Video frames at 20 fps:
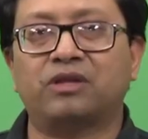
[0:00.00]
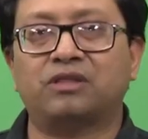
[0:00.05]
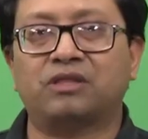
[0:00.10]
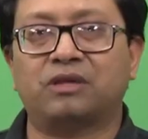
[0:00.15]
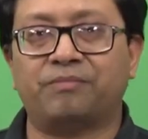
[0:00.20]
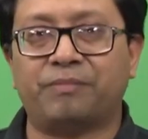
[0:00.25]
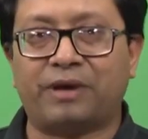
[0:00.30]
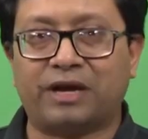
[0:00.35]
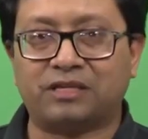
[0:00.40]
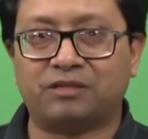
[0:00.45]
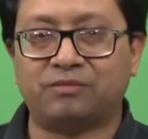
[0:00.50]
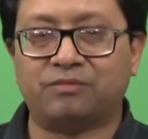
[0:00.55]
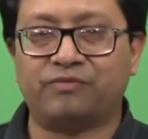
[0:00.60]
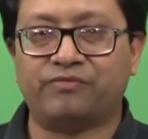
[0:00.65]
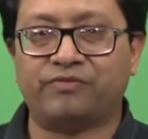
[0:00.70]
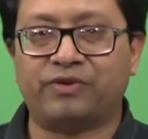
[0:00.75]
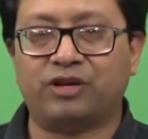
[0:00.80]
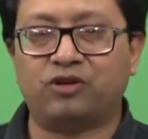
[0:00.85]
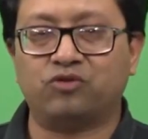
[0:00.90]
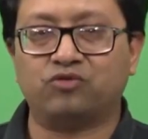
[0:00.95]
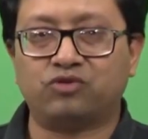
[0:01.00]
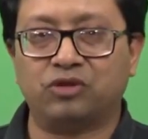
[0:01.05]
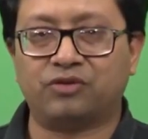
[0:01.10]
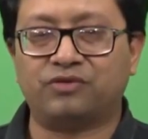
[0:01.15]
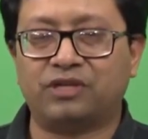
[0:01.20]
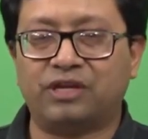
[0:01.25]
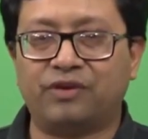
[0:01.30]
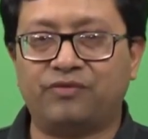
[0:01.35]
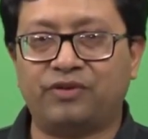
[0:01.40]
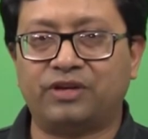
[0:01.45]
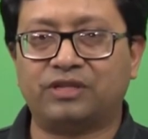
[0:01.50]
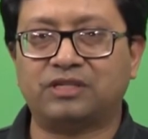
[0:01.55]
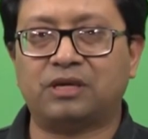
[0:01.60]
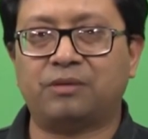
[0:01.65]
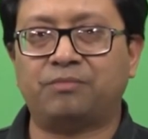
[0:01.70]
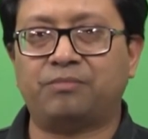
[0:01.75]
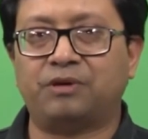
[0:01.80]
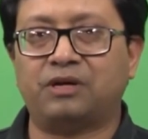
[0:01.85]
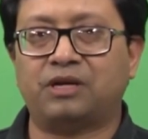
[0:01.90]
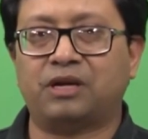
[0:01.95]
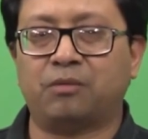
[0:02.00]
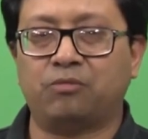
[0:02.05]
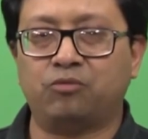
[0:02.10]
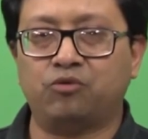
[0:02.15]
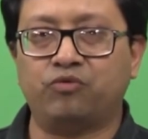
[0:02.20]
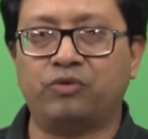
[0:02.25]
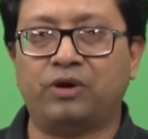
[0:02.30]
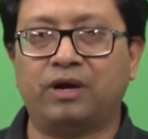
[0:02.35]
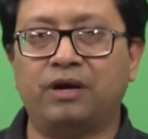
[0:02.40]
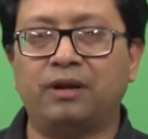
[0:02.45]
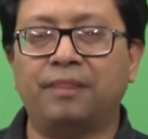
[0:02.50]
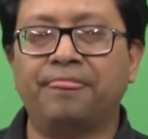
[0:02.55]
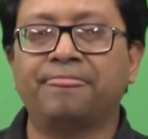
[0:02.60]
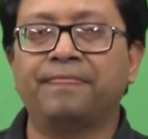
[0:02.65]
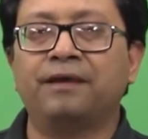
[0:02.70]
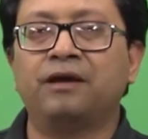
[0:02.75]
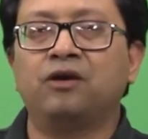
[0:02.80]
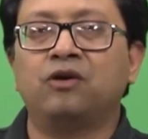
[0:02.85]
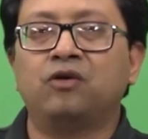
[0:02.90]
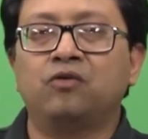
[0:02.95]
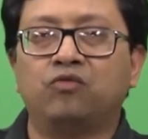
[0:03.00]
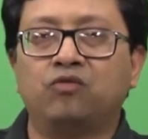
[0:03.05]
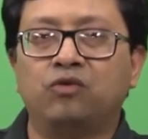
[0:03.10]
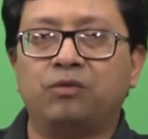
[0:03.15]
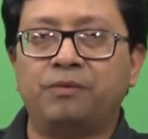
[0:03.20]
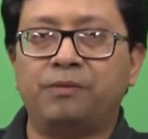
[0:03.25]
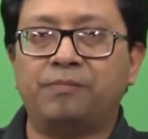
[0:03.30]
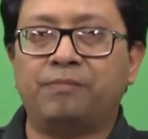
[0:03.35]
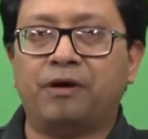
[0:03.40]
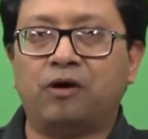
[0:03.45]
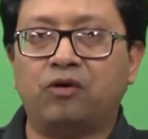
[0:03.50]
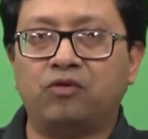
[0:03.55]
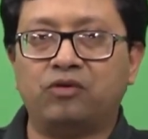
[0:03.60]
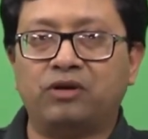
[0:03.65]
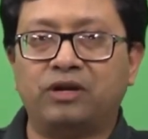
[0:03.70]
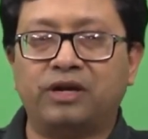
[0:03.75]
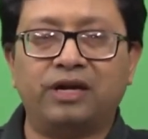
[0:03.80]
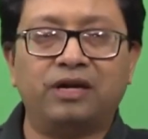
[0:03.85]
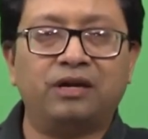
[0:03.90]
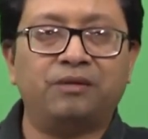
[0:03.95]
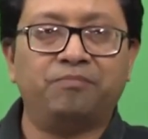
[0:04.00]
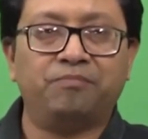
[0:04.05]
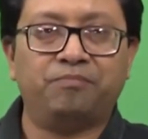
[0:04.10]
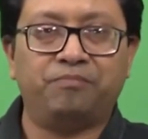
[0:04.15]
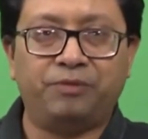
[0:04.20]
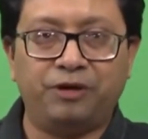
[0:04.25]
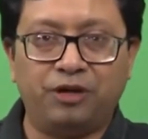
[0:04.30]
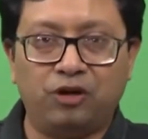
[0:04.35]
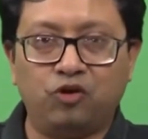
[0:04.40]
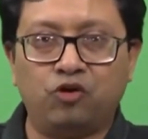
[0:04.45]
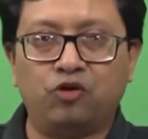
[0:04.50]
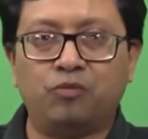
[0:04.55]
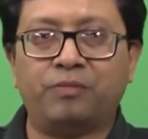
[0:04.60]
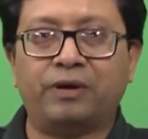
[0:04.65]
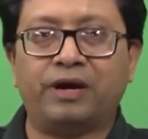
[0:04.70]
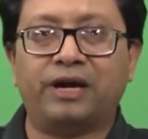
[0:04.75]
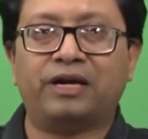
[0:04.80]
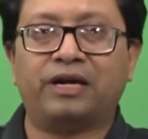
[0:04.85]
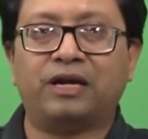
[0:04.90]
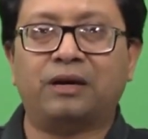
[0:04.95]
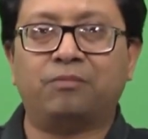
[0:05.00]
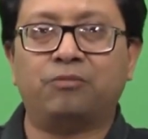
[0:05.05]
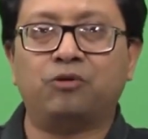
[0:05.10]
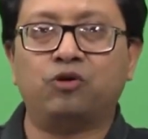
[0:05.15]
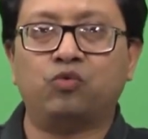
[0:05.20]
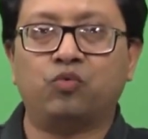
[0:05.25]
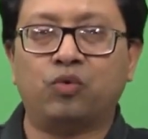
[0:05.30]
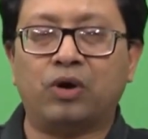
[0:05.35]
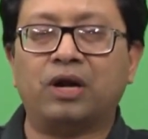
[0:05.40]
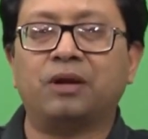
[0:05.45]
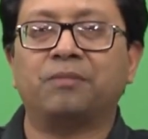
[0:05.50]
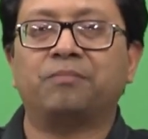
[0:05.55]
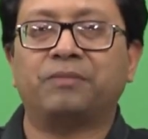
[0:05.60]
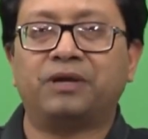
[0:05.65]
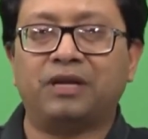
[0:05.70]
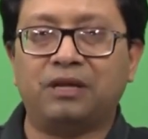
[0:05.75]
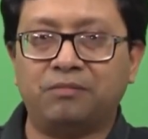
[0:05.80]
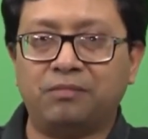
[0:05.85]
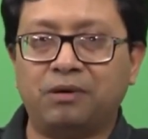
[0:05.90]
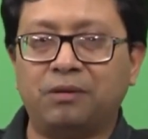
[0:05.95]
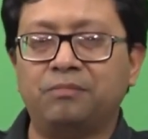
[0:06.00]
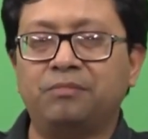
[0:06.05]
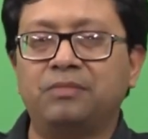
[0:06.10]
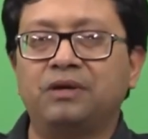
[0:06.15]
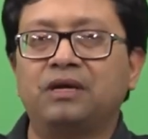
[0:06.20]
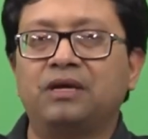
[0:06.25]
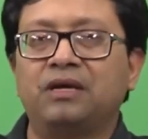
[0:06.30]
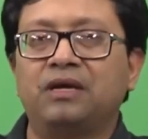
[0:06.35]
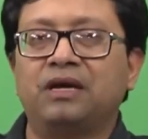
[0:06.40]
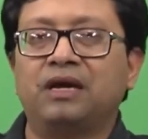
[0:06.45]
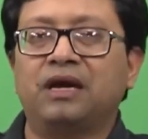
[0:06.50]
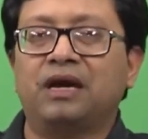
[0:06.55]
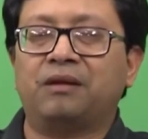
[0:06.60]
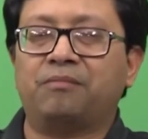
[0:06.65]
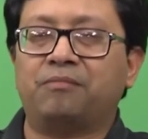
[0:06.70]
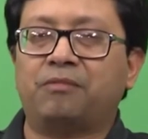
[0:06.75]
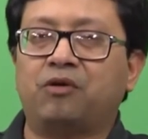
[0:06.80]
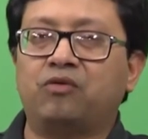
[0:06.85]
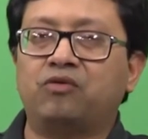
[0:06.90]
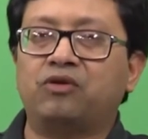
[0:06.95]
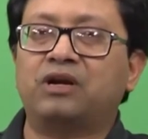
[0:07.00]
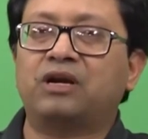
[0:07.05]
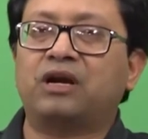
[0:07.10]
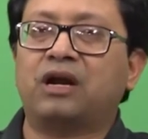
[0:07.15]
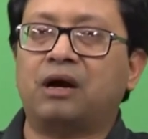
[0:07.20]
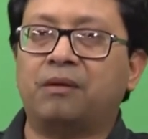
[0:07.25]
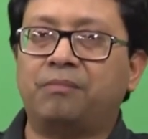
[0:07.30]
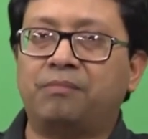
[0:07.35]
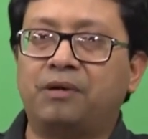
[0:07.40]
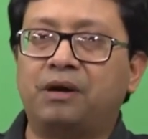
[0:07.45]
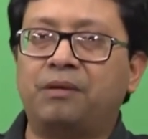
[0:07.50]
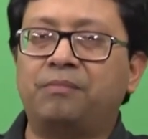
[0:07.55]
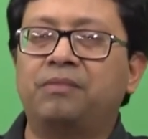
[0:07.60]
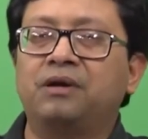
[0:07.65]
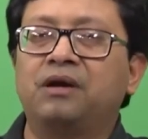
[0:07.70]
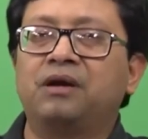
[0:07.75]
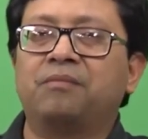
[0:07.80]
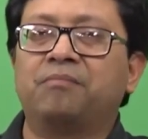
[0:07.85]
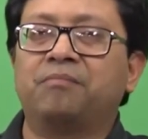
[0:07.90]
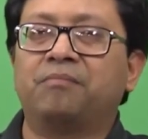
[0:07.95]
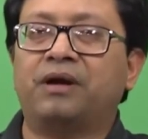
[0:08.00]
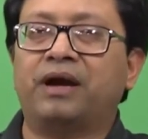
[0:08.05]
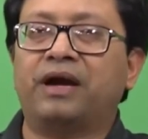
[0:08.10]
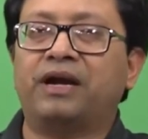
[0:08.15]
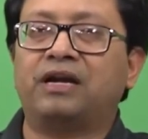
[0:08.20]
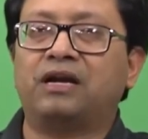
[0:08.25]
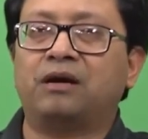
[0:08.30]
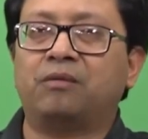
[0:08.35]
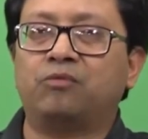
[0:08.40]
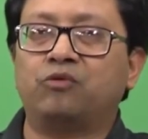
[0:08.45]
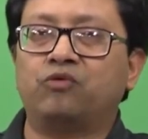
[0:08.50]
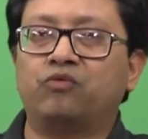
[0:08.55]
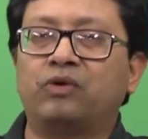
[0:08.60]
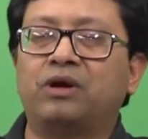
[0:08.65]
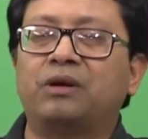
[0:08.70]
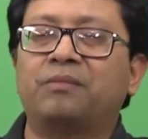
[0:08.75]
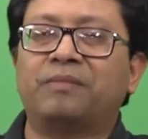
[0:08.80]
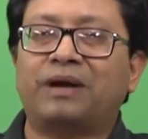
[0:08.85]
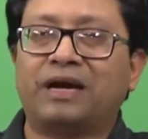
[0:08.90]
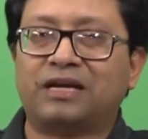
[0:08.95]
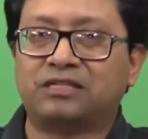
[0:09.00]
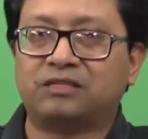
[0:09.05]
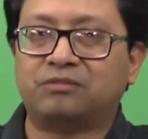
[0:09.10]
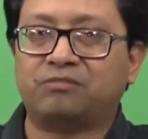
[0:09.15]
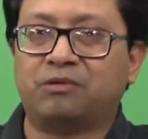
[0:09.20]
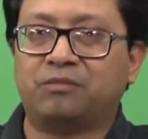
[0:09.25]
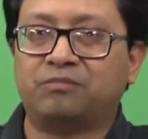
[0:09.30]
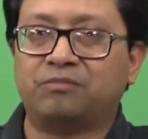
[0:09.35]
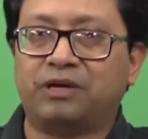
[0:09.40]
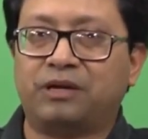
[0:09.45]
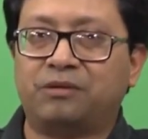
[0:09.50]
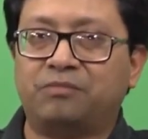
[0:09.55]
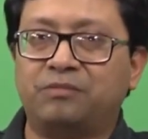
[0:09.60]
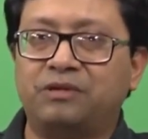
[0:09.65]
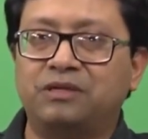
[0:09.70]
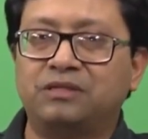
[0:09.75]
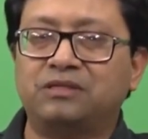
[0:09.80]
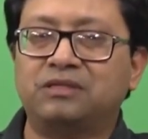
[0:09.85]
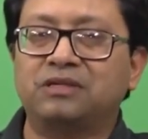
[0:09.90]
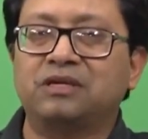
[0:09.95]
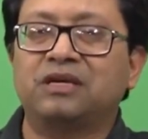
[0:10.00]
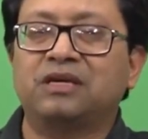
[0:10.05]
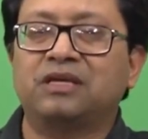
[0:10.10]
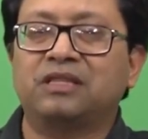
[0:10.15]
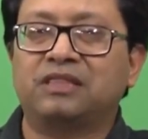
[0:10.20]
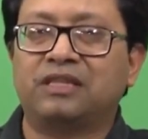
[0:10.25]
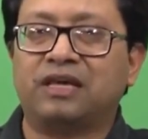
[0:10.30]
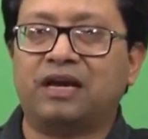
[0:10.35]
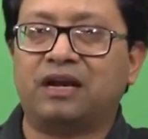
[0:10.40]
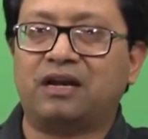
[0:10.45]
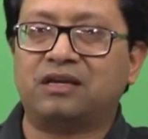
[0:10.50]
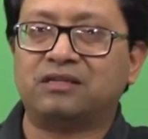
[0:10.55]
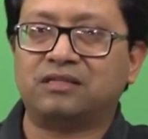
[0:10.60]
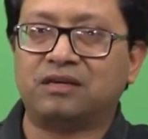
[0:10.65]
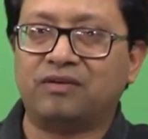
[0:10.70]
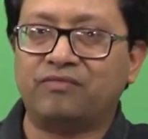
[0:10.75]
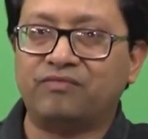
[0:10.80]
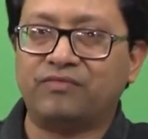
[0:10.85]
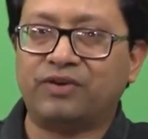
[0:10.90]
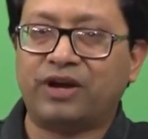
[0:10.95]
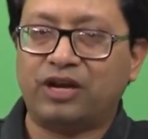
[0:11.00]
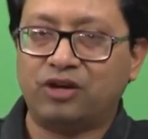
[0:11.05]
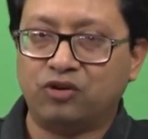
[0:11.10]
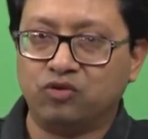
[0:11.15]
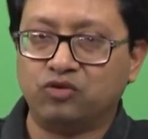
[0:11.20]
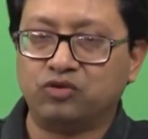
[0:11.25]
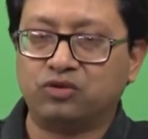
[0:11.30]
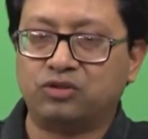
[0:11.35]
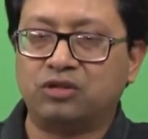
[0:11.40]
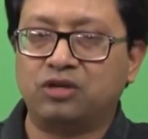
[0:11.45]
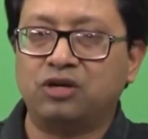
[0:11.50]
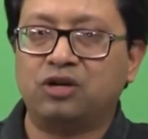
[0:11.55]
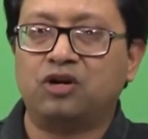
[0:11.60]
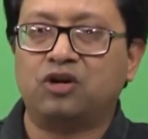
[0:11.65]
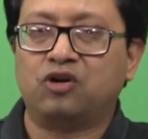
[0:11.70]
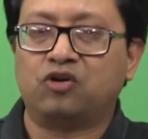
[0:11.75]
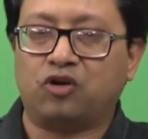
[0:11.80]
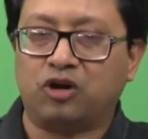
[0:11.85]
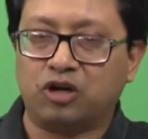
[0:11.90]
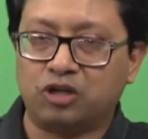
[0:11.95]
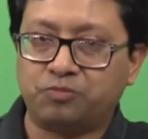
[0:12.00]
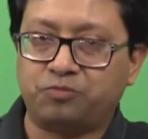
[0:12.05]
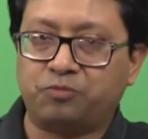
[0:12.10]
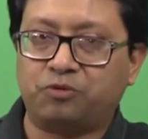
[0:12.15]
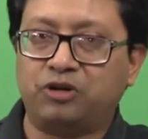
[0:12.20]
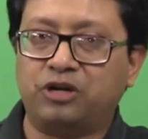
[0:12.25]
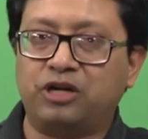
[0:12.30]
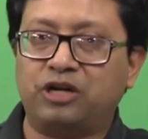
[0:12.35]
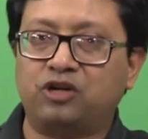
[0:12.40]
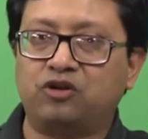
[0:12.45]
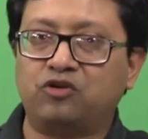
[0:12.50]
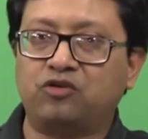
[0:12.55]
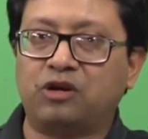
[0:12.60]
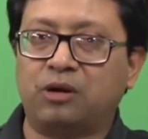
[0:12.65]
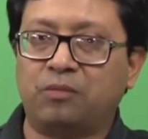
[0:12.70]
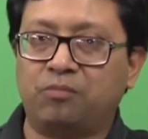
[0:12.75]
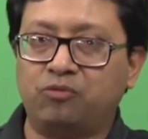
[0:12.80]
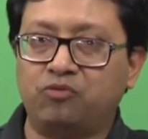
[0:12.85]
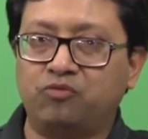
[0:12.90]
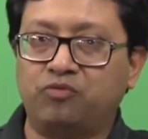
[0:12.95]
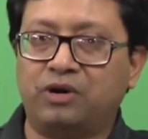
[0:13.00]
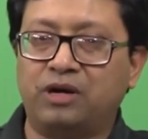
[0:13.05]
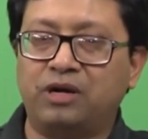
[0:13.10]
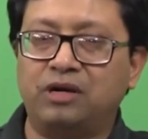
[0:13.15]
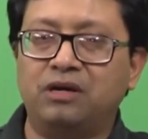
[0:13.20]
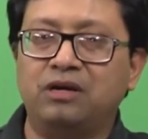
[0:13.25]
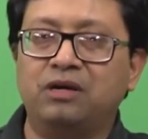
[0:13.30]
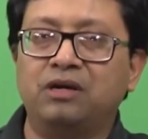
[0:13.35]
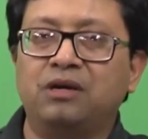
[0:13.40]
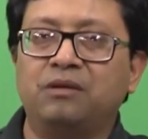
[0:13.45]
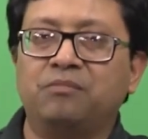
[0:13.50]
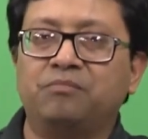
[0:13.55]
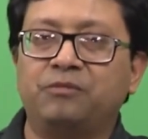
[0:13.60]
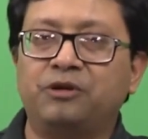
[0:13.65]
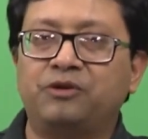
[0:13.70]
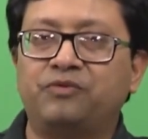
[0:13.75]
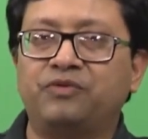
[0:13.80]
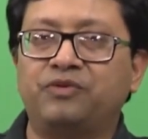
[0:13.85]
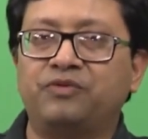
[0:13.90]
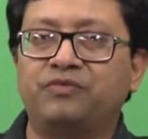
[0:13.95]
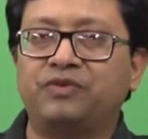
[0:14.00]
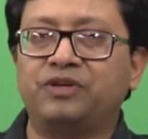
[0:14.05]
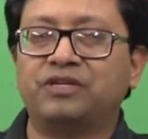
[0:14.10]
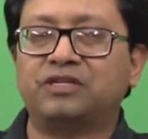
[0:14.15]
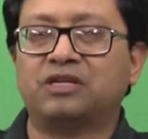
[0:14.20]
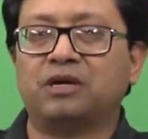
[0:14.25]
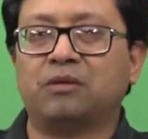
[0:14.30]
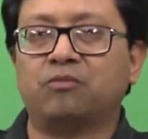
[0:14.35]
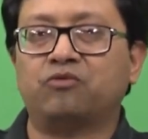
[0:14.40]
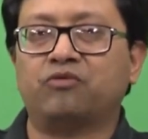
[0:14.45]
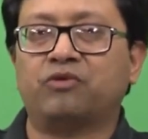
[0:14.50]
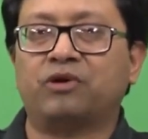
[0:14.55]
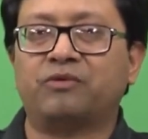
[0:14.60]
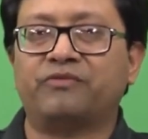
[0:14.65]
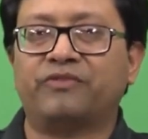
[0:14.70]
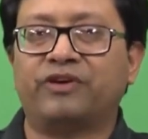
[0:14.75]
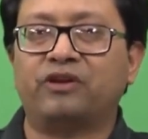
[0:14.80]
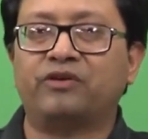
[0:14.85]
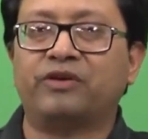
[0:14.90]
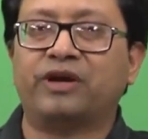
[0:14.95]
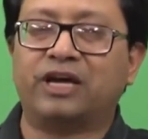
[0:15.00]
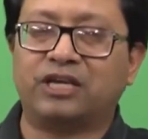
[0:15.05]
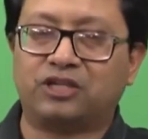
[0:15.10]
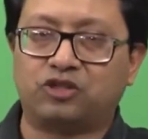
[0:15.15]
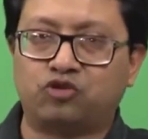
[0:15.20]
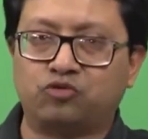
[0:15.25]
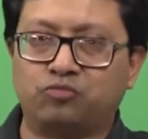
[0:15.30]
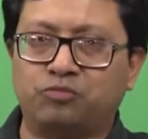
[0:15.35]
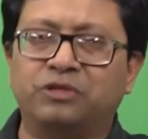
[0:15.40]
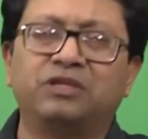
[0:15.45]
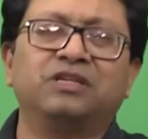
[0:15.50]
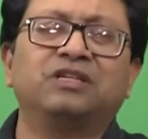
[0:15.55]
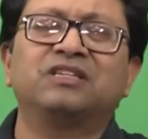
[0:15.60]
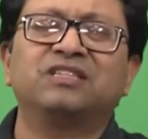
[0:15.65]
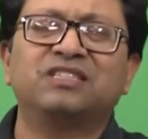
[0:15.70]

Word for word: and the maximum value. So, if say for example, W one will be bounded below by W one minimum and bounded above by W one maximum. That means, there are some values corresponding to W one between which W one value has to be.